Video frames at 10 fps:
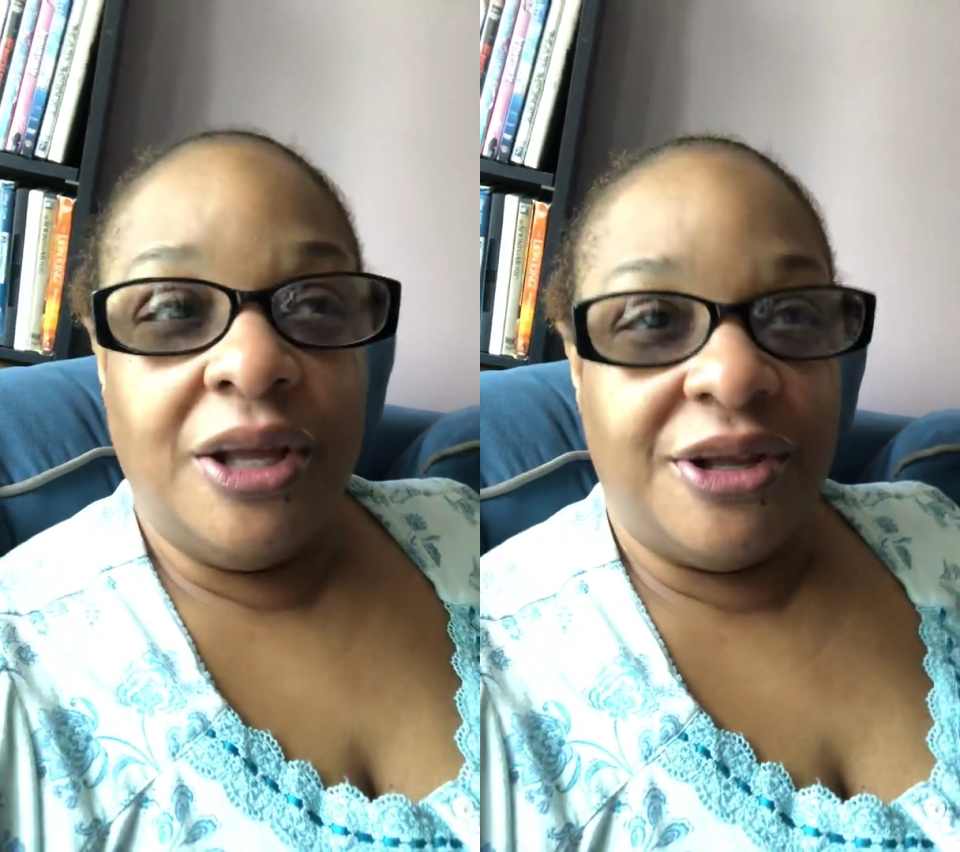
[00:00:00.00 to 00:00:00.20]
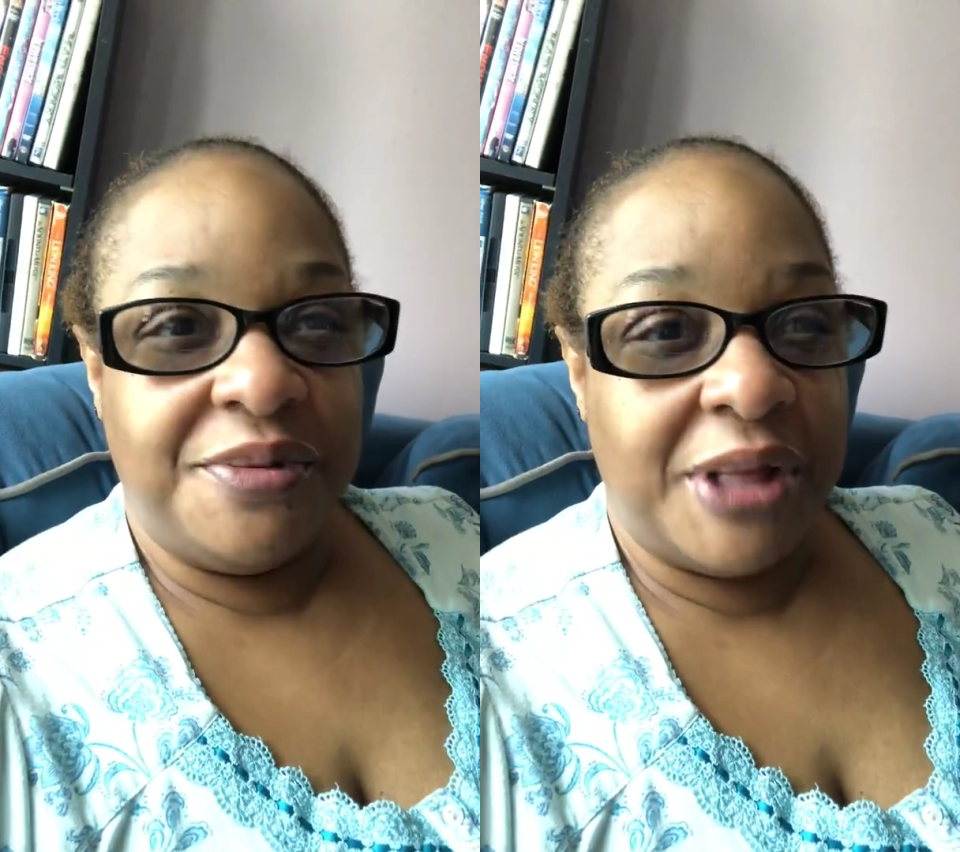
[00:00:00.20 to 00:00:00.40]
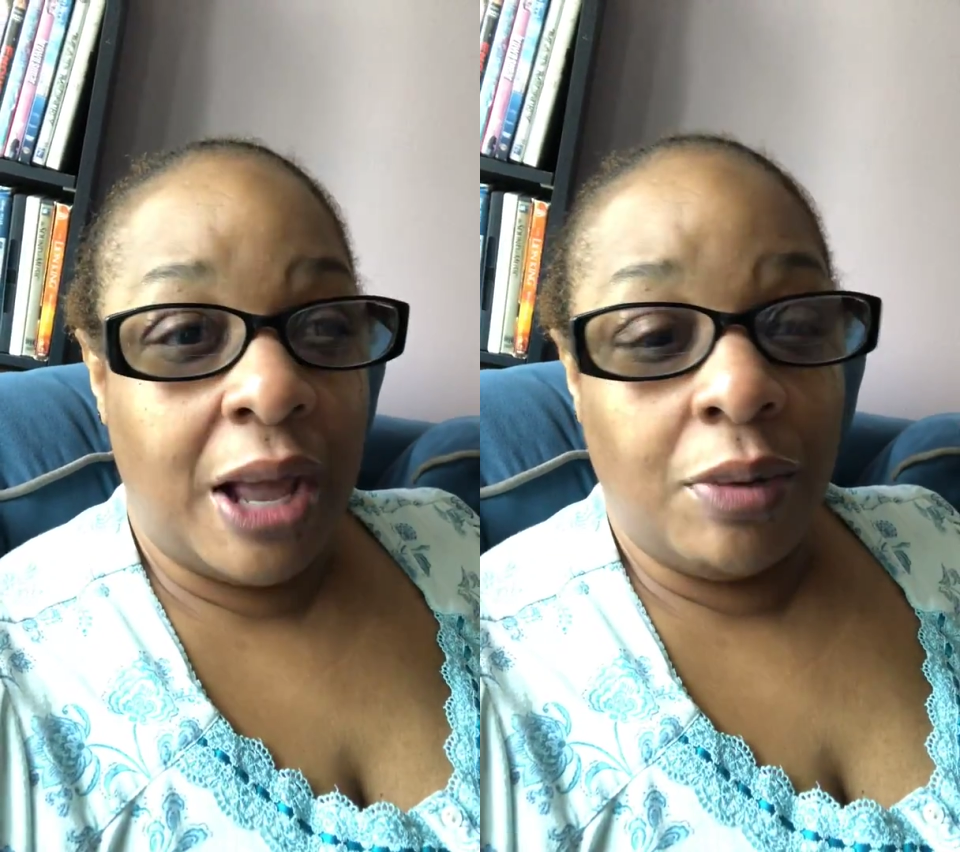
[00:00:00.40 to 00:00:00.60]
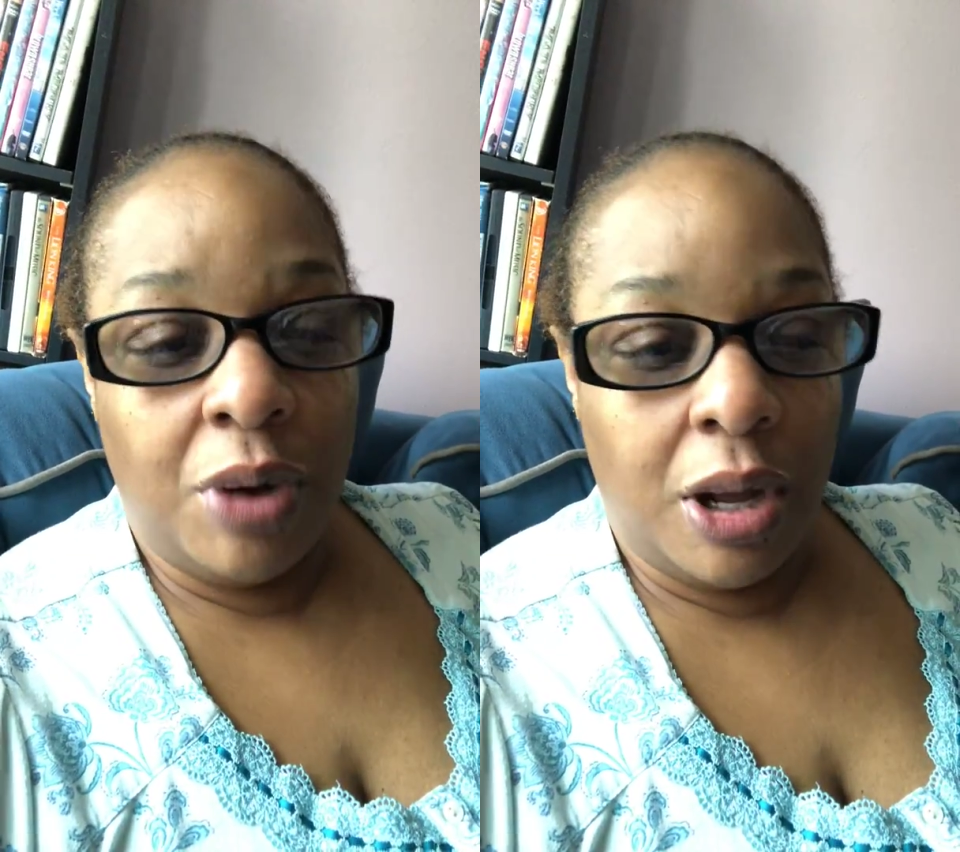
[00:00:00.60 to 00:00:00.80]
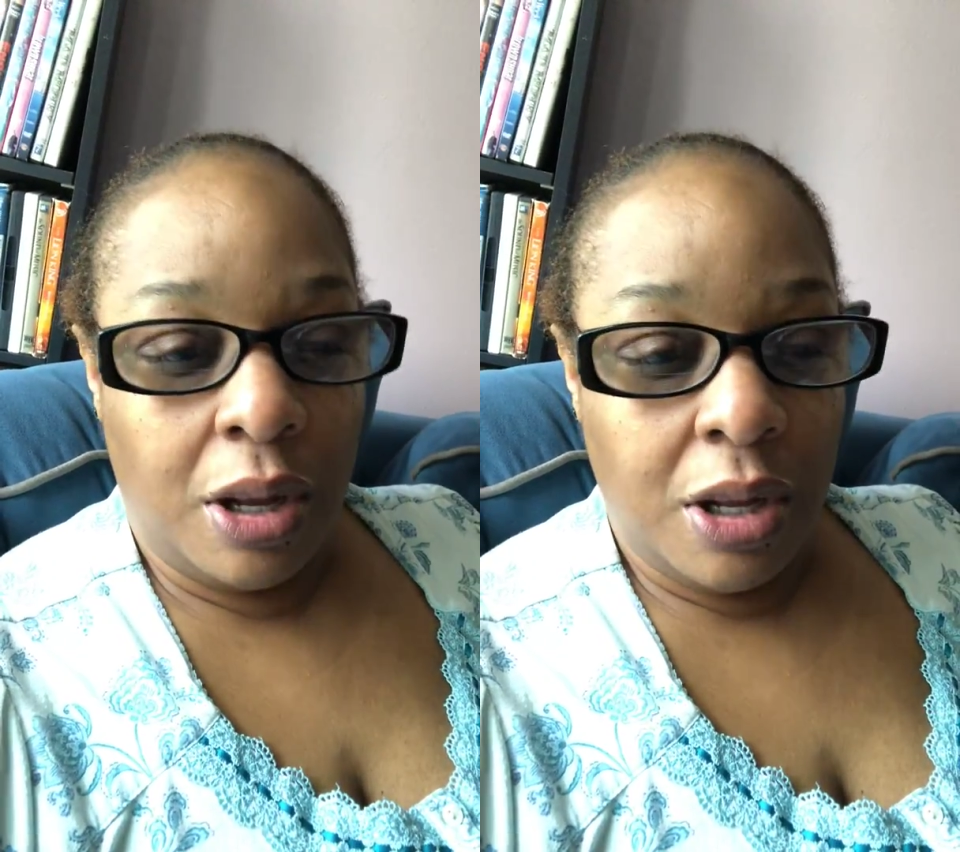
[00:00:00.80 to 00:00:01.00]
You be like,
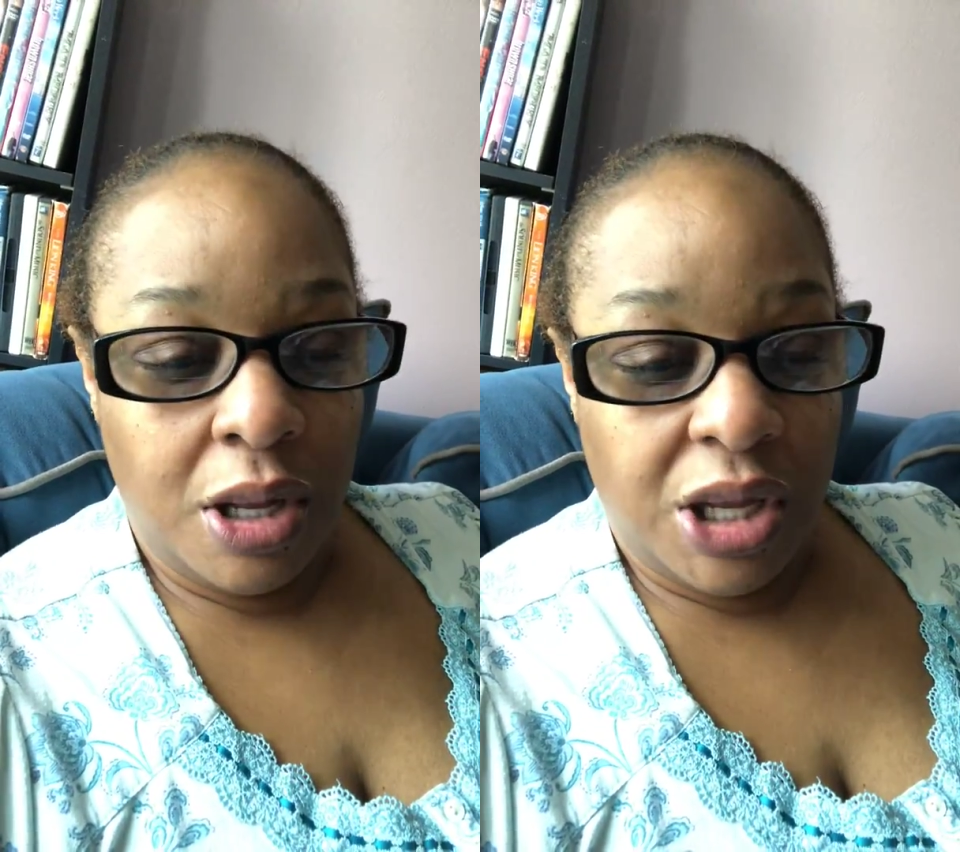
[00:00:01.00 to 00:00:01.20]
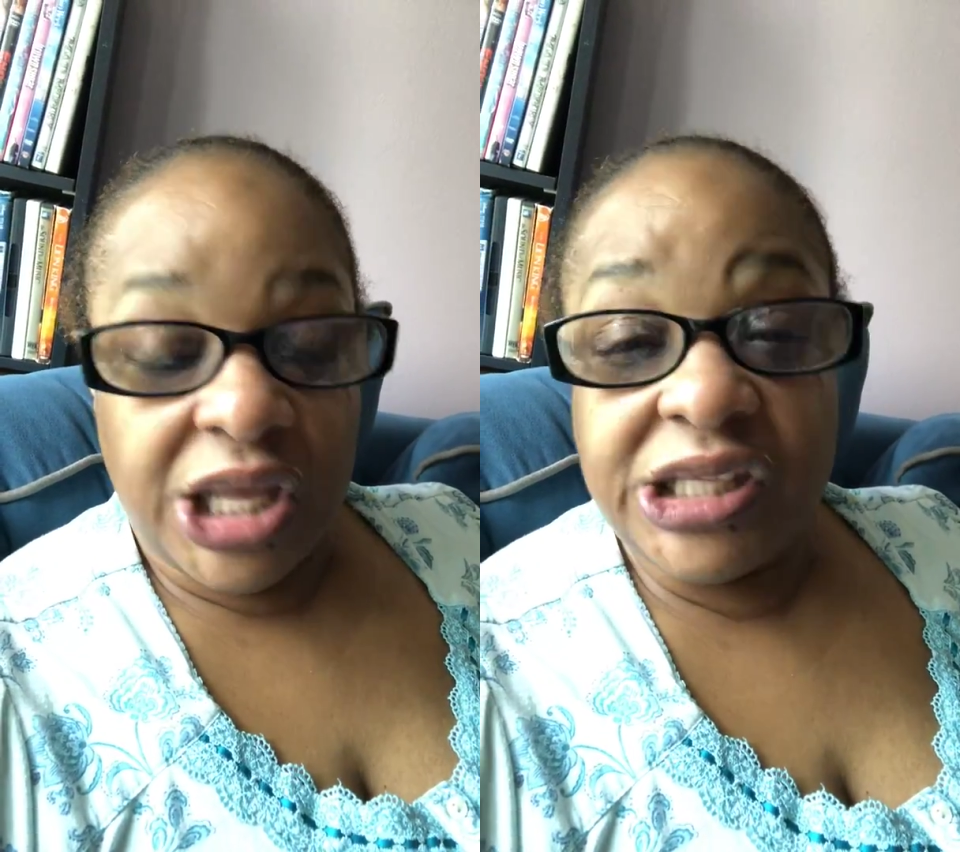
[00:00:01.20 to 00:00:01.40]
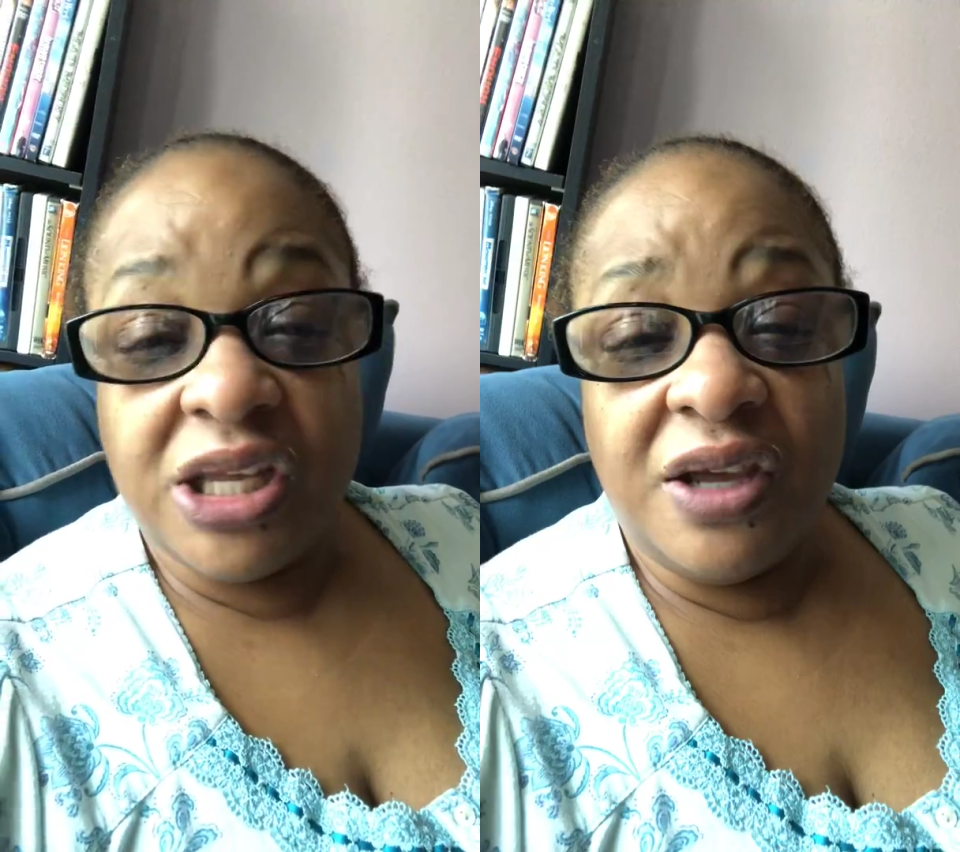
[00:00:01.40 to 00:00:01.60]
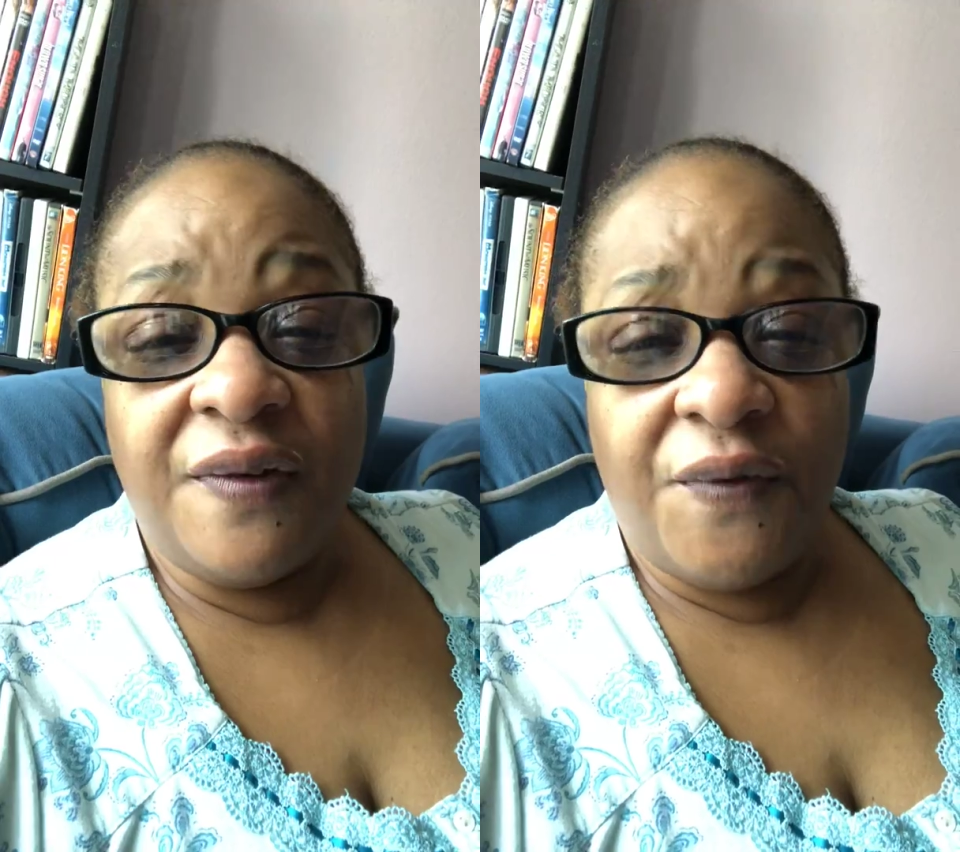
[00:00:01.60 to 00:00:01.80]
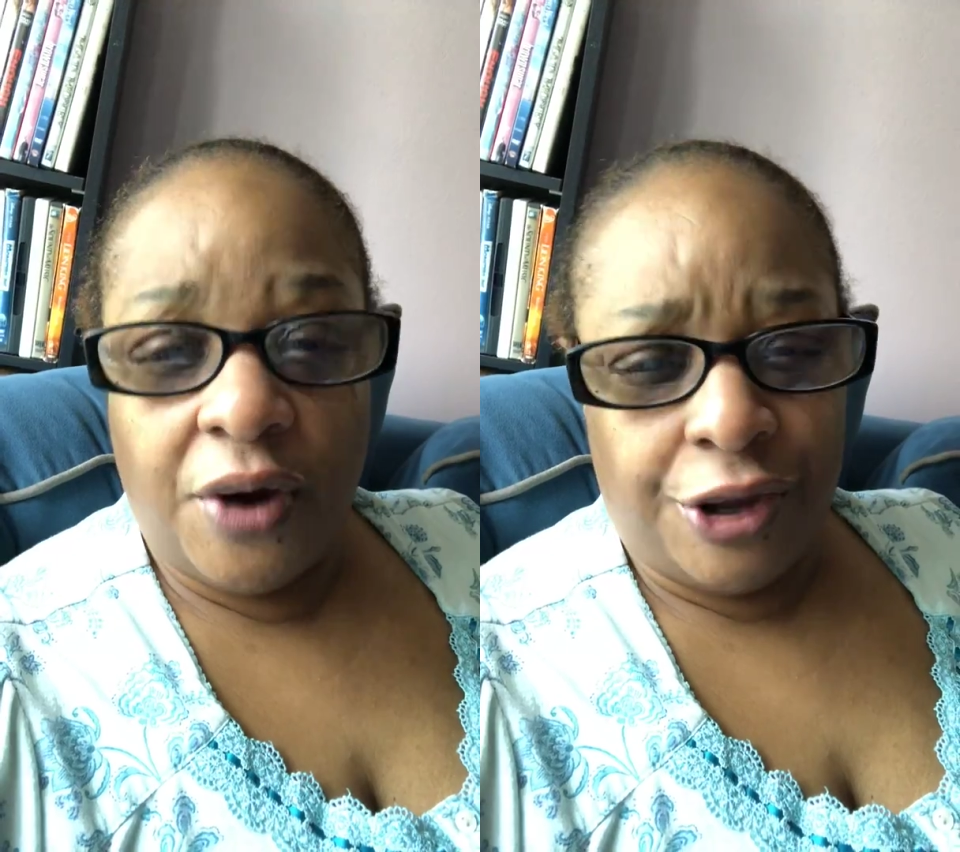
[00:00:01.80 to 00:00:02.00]
well, it's good
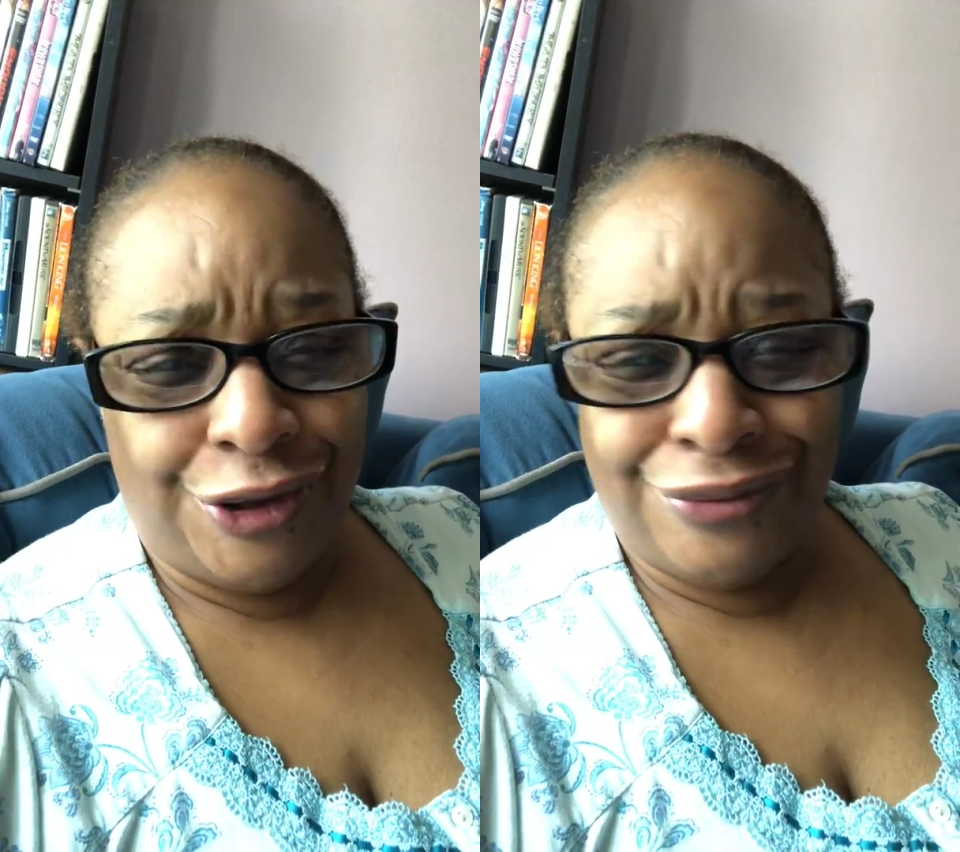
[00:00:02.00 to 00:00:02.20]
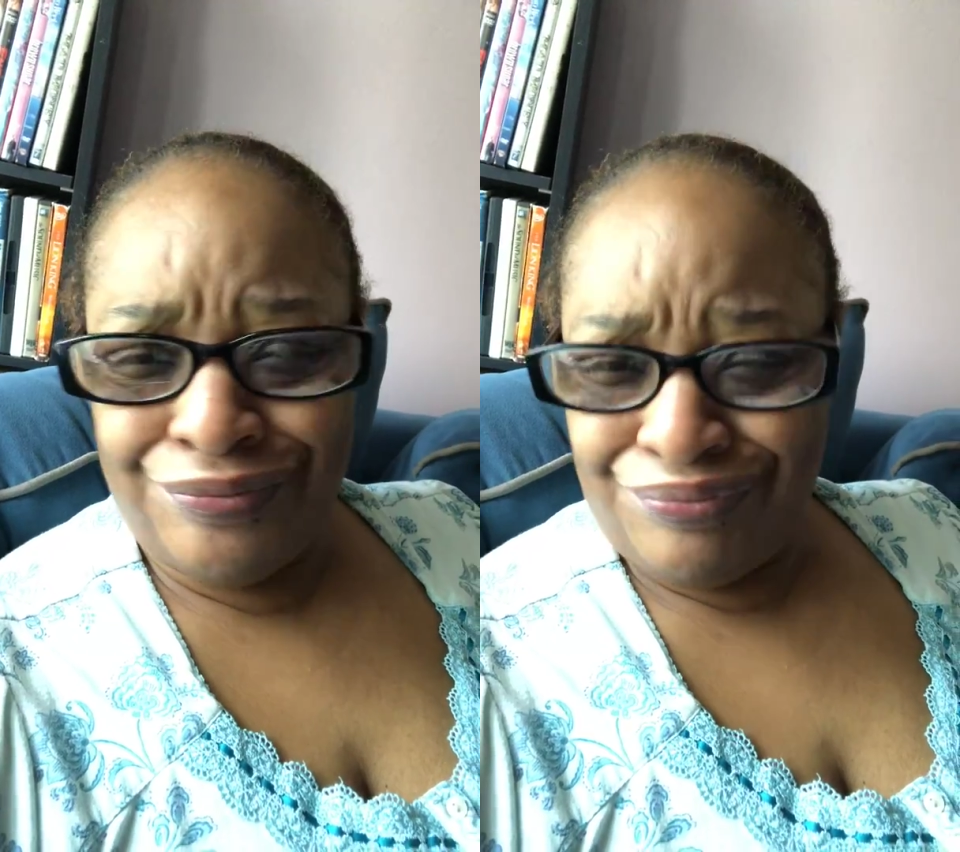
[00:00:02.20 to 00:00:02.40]
for you.